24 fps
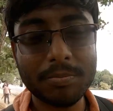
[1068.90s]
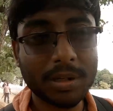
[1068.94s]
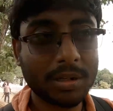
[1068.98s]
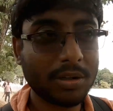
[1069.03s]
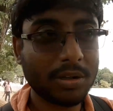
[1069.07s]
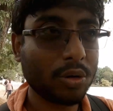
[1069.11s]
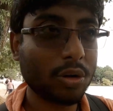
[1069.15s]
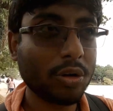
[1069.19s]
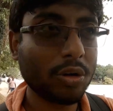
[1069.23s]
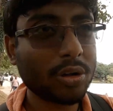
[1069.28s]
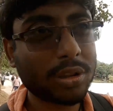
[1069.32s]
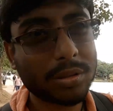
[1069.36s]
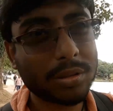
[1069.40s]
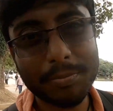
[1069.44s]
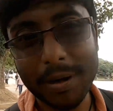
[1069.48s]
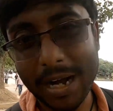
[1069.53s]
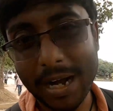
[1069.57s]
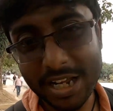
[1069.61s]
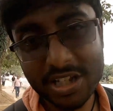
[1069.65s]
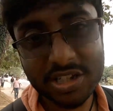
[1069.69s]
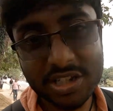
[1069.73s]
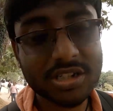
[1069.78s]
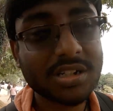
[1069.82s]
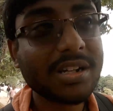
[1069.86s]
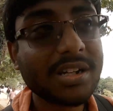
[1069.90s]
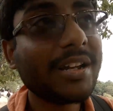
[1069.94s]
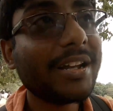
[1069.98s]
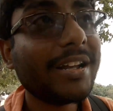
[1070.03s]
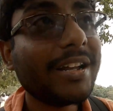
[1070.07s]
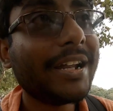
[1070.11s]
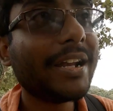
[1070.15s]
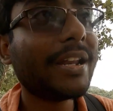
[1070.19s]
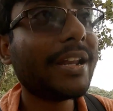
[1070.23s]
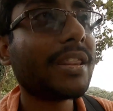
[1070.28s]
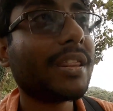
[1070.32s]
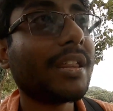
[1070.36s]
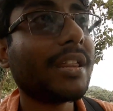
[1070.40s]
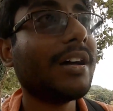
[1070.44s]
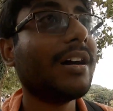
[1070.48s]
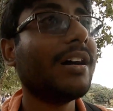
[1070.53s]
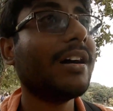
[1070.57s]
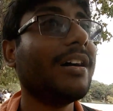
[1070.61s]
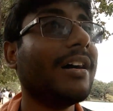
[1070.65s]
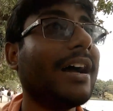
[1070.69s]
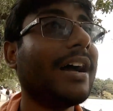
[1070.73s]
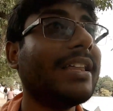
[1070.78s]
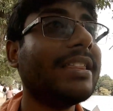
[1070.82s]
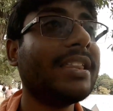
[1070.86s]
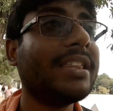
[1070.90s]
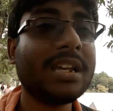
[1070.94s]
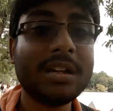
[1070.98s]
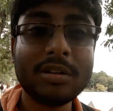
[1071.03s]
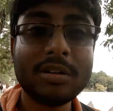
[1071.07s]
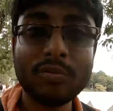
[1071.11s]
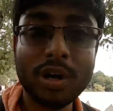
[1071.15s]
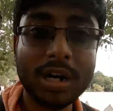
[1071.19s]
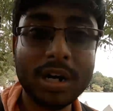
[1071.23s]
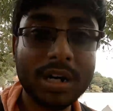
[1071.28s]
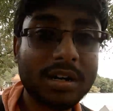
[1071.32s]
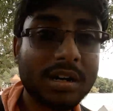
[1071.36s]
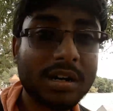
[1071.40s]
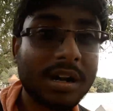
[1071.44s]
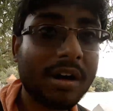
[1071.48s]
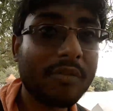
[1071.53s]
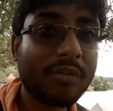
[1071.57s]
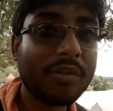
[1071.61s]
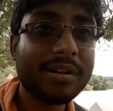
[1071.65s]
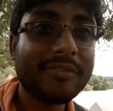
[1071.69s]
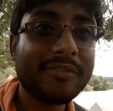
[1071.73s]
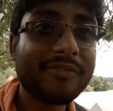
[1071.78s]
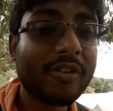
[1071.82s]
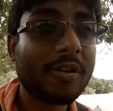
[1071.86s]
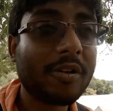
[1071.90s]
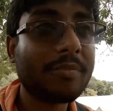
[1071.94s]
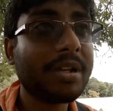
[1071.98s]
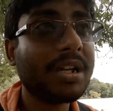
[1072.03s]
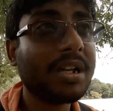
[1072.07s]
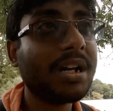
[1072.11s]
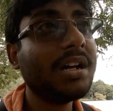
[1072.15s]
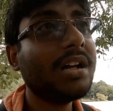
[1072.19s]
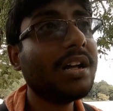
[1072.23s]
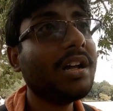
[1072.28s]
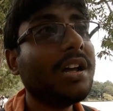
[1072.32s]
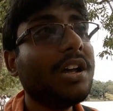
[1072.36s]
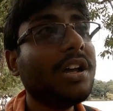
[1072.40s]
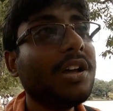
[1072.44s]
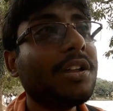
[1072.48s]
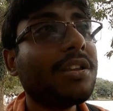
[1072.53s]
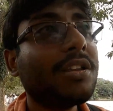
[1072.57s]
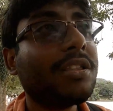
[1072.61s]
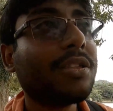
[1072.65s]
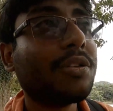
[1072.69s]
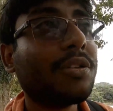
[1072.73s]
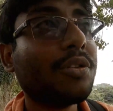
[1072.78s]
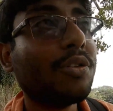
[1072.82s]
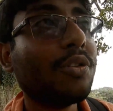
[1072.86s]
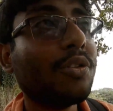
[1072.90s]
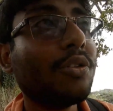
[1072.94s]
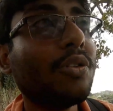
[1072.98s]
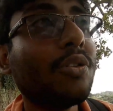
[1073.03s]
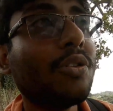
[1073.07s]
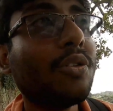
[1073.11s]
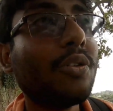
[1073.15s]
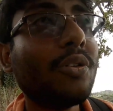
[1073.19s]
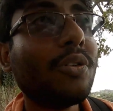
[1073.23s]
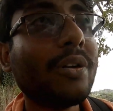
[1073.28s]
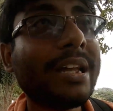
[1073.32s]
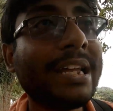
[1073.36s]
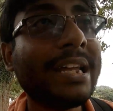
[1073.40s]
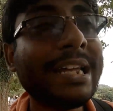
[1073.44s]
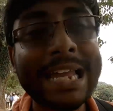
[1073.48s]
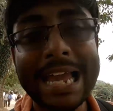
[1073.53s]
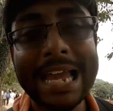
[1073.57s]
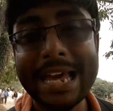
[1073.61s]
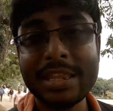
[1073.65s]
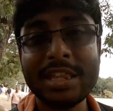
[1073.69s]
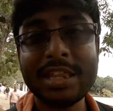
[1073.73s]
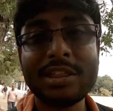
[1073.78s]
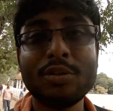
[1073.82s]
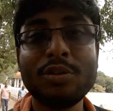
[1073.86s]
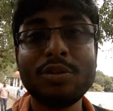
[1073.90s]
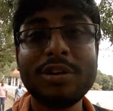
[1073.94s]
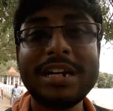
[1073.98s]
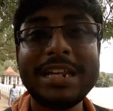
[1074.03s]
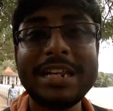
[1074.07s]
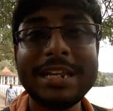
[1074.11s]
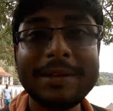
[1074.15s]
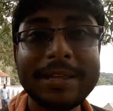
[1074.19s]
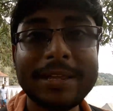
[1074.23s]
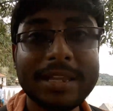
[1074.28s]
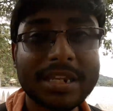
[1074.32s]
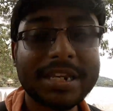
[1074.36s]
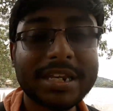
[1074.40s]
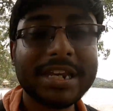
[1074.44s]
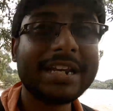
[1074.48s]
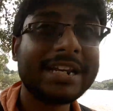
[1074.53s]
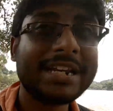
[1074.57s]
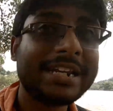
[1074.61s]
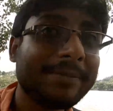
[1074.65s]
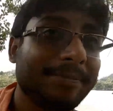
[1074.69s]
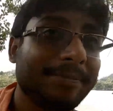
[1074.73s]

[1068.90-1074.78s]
Baj. It's I think 1 hour from here. So he has his own tea estate, tea